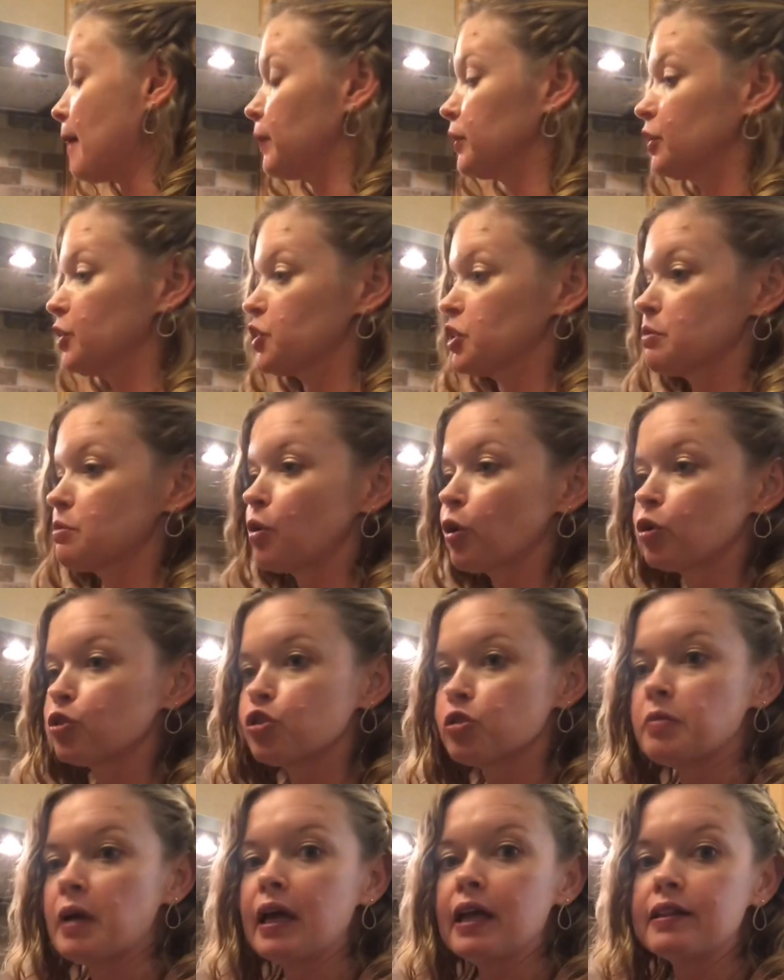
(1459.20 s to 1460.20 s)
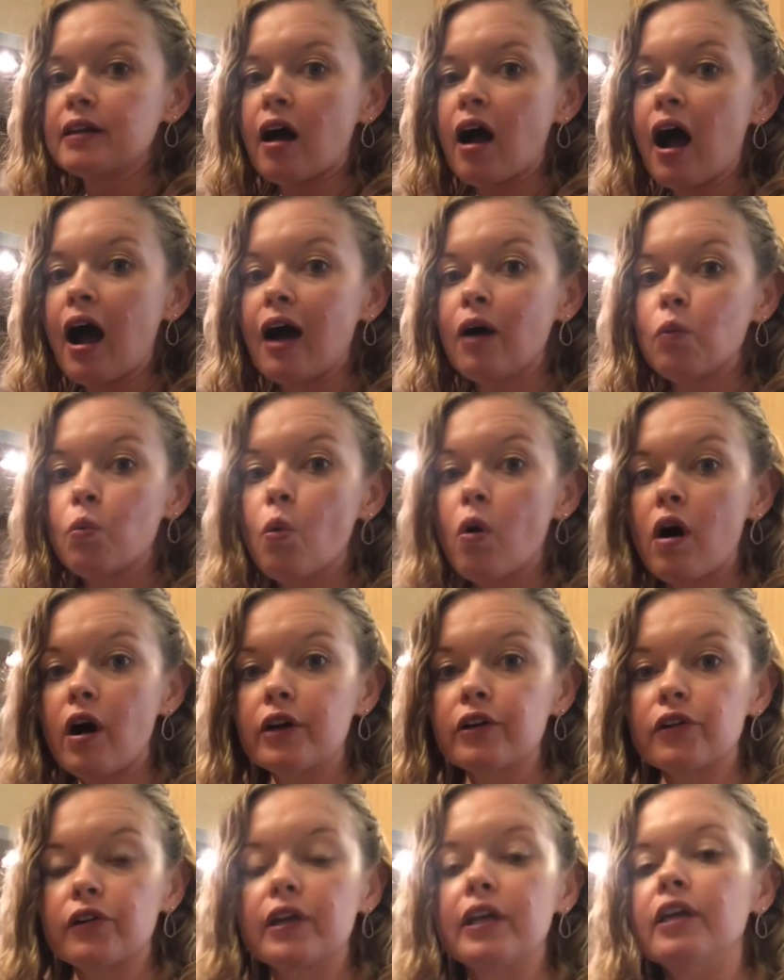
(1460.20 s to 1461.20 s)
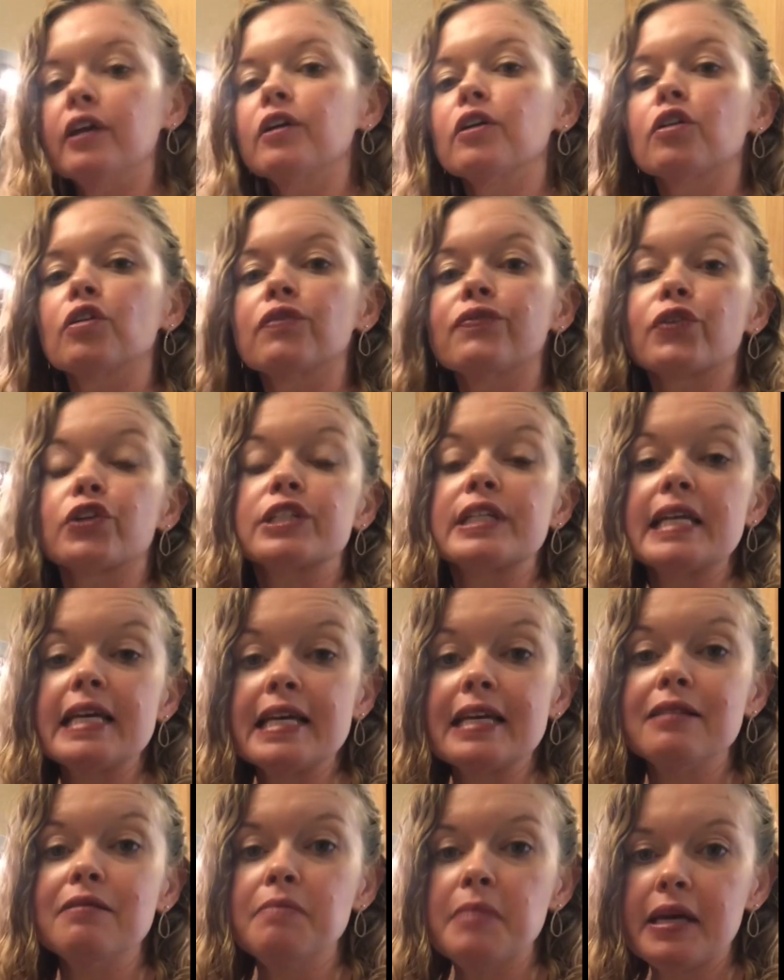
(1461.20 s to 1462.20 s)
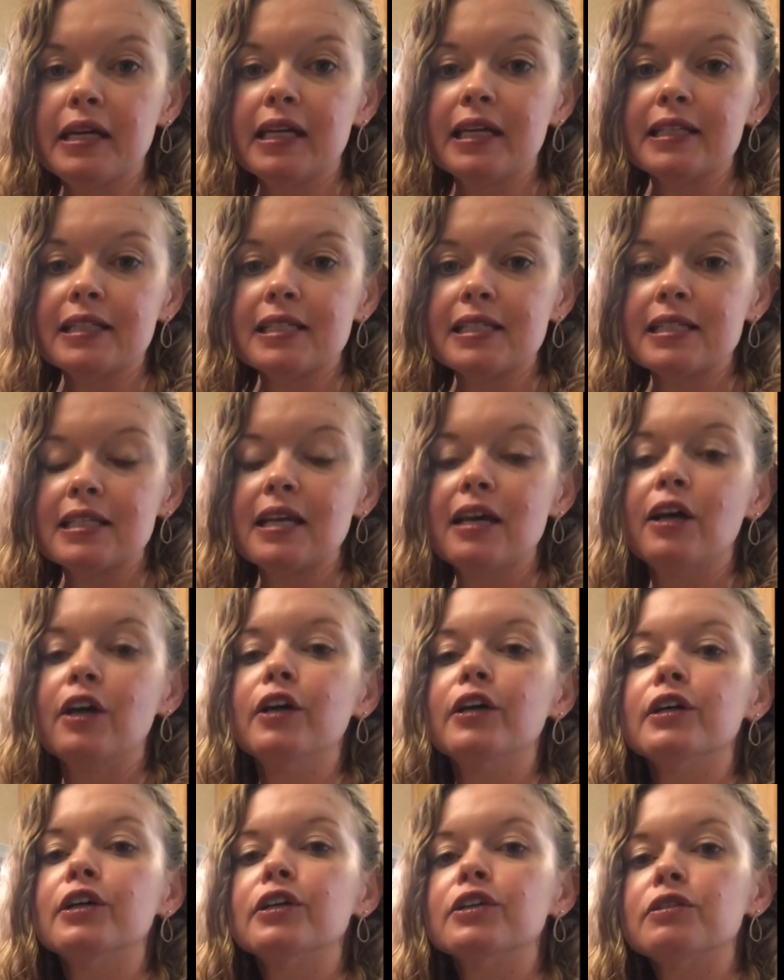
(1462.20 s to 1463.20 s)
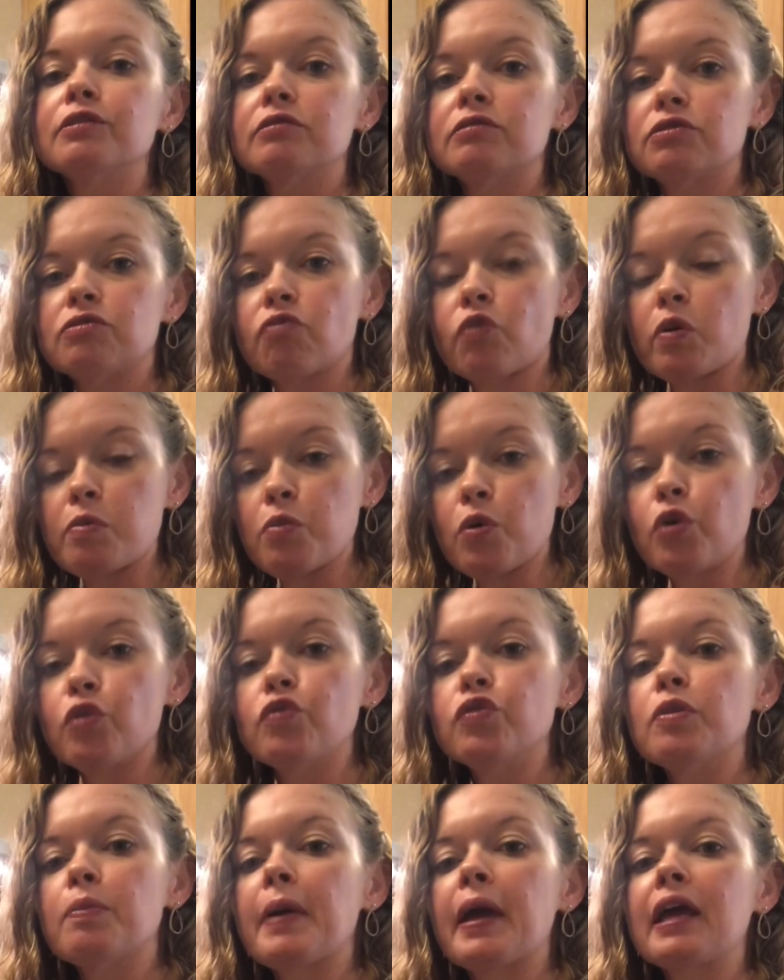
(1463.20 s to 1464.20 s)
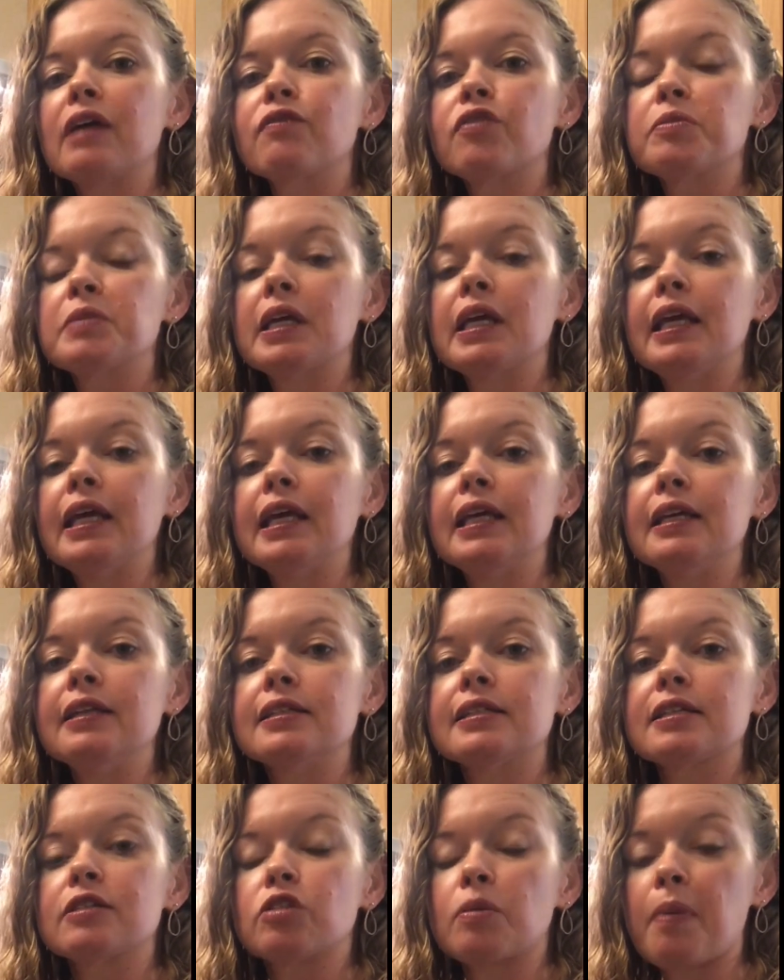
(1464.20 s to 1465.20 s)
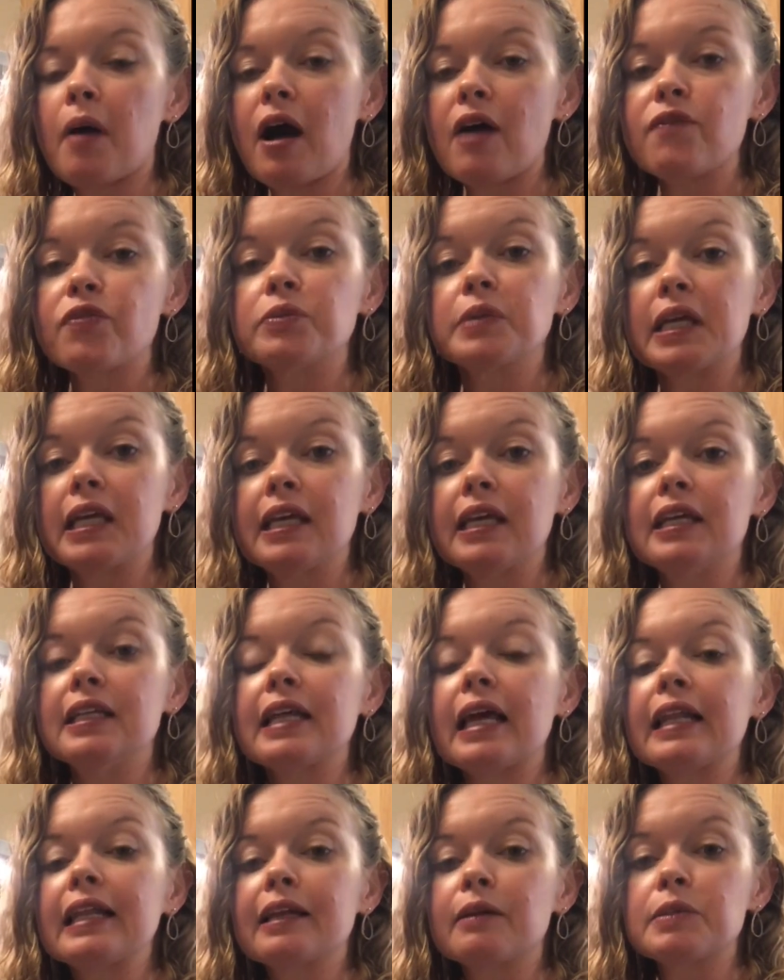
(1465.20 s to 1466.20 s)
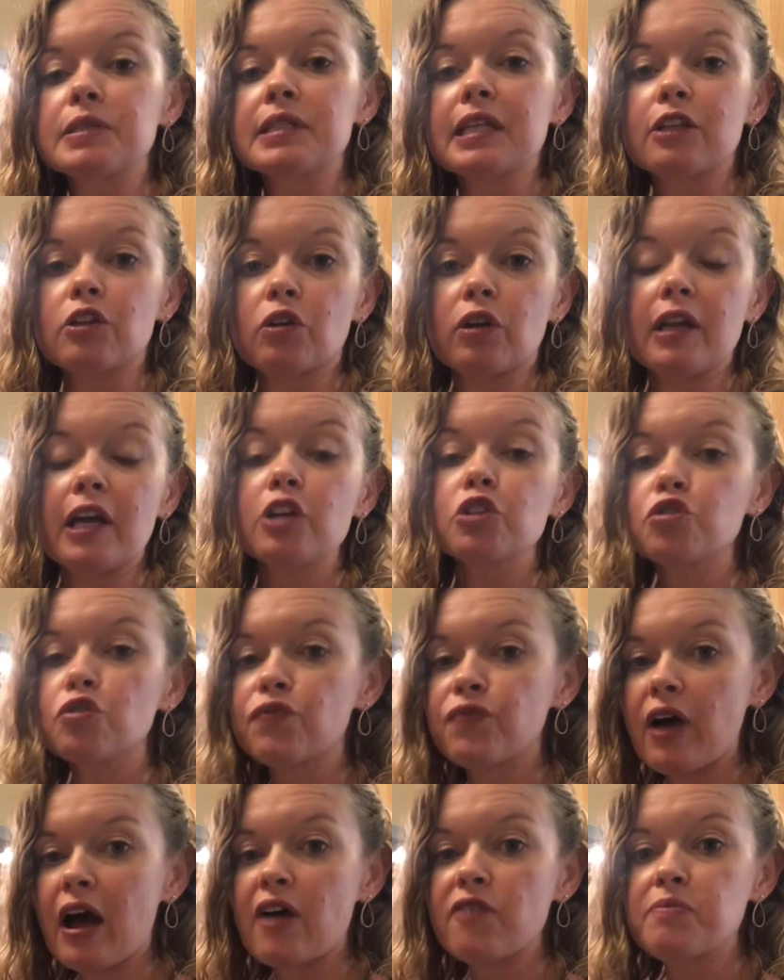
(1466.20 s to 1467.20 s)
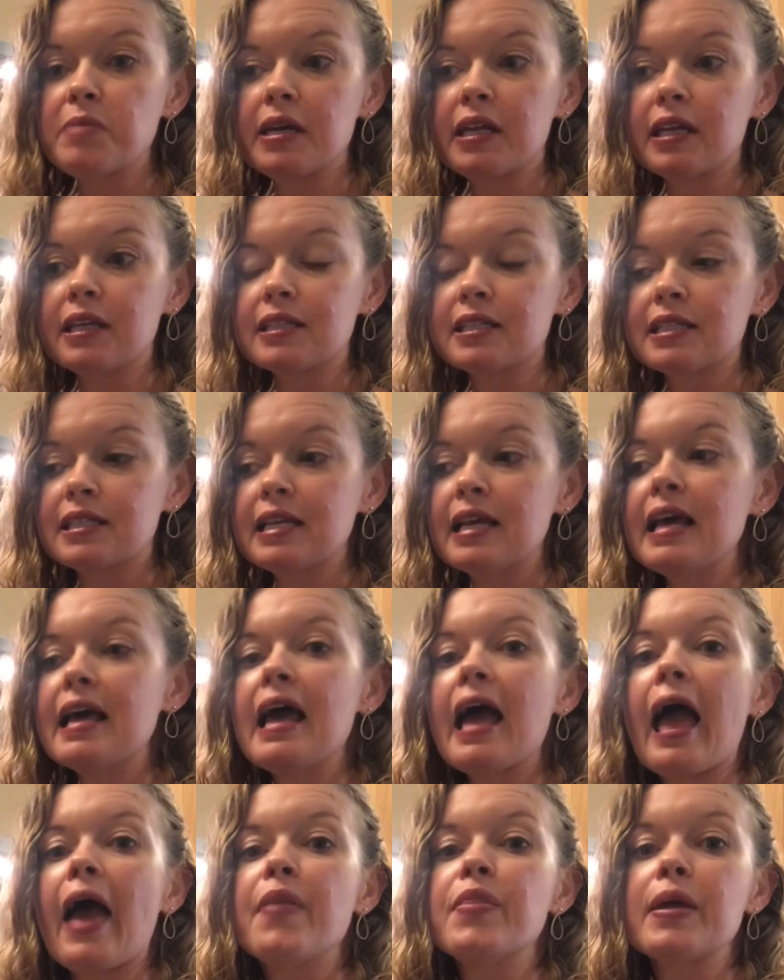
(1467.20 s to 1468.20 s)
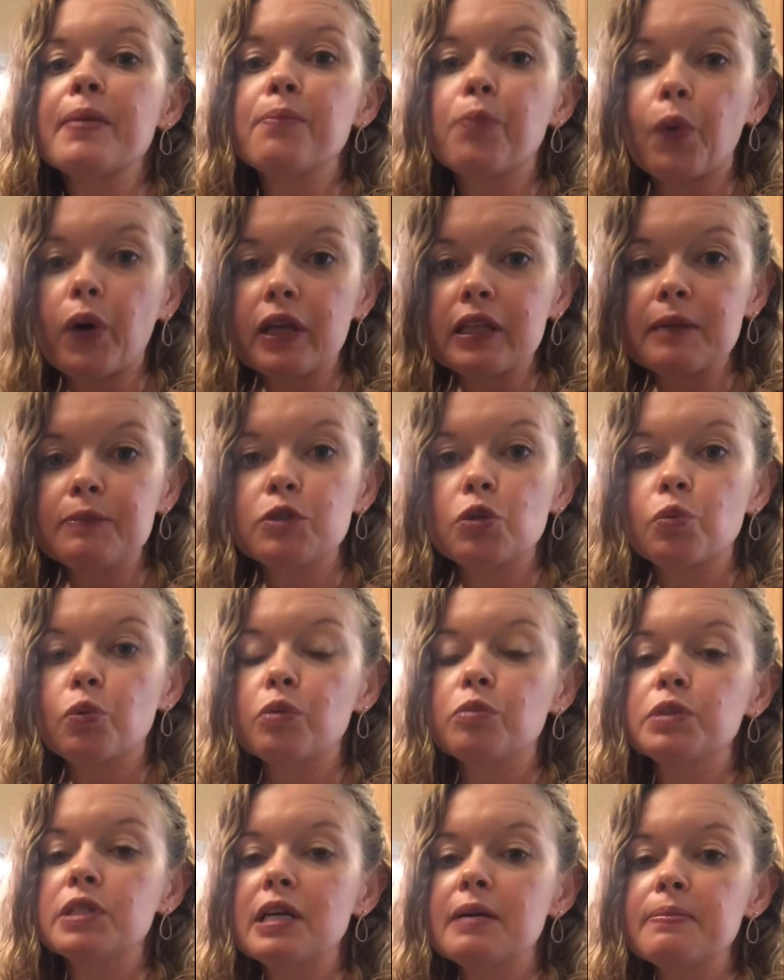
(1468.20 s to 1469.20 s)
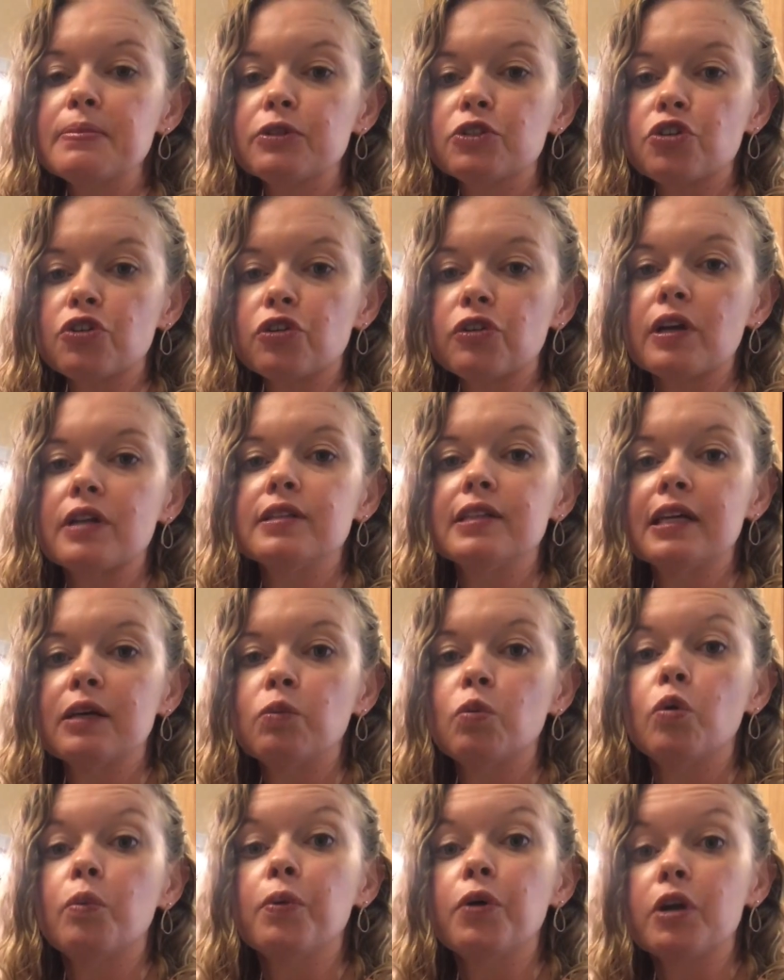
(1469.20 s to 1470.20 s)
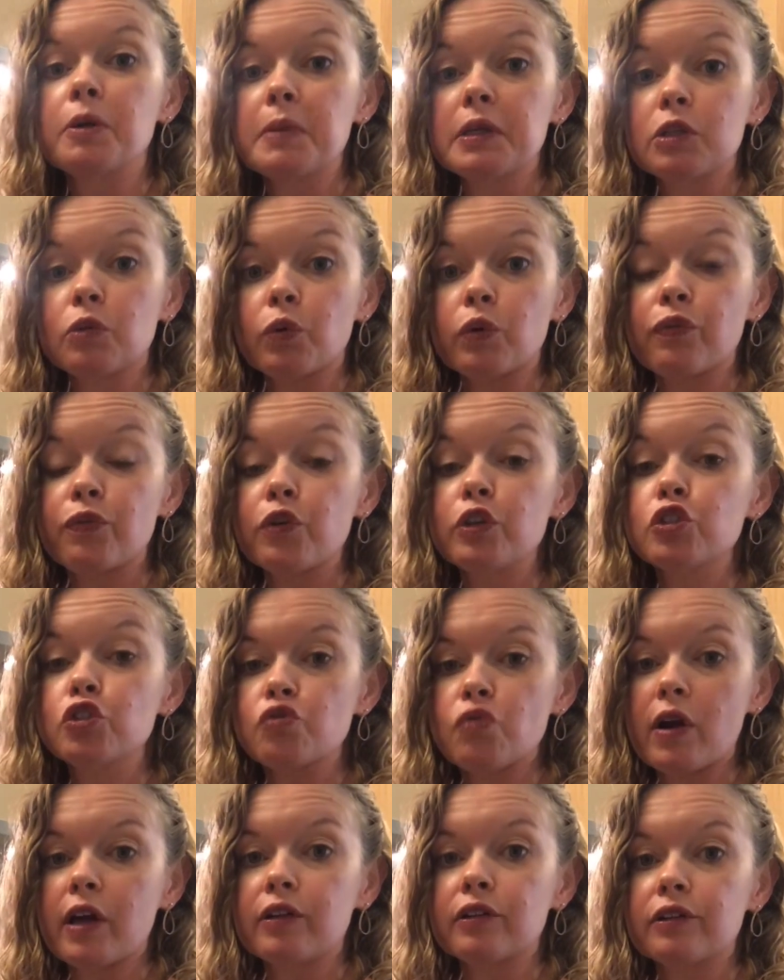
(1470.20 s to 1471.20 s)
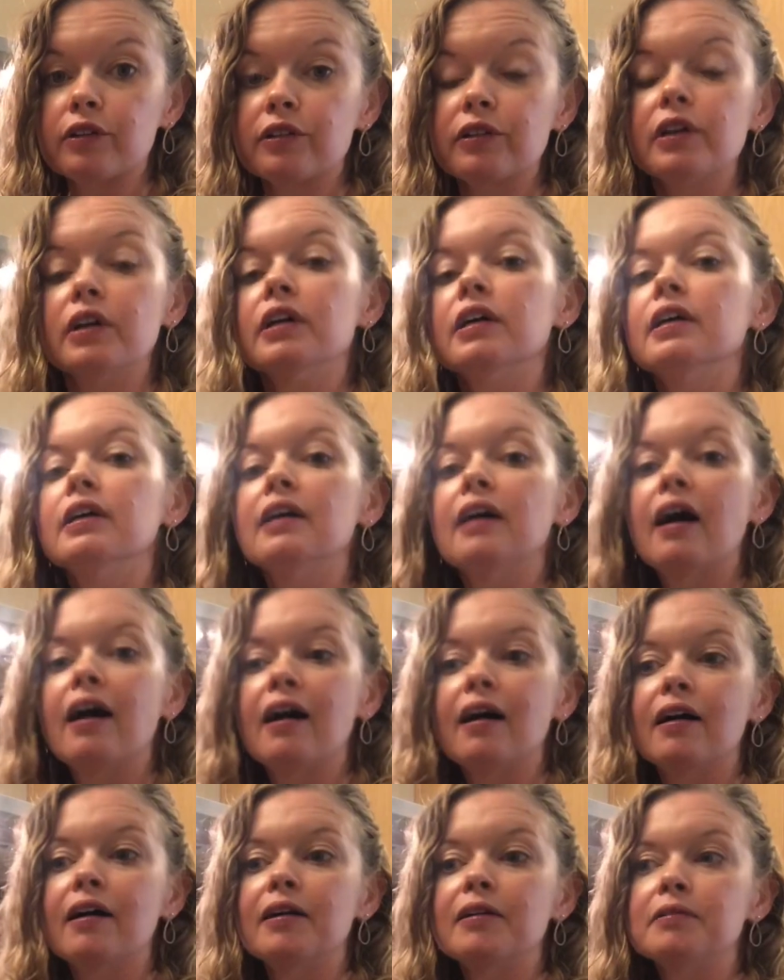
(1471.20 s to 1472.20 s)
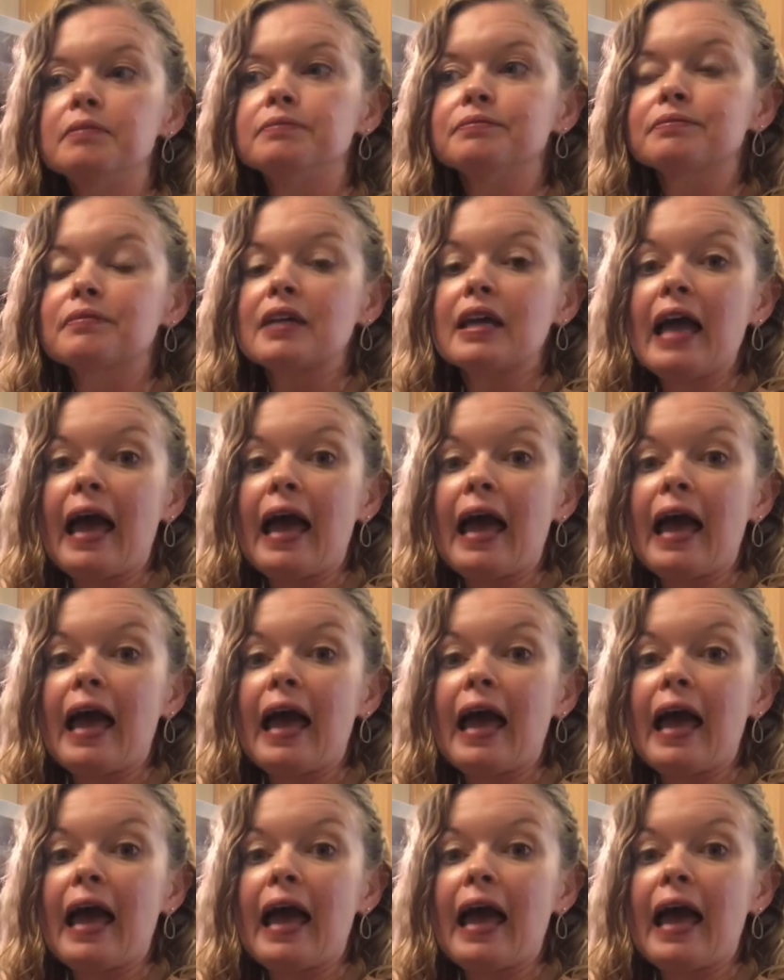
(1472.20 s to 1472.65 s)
I'm going to submerge them in the hot water here for 10 minutes. Remove the pan from the heat, the pot from the heat, and let them stay there an extra 5 minutes, and then bring them to room temperature, and then we'll put them in the refrigerator. And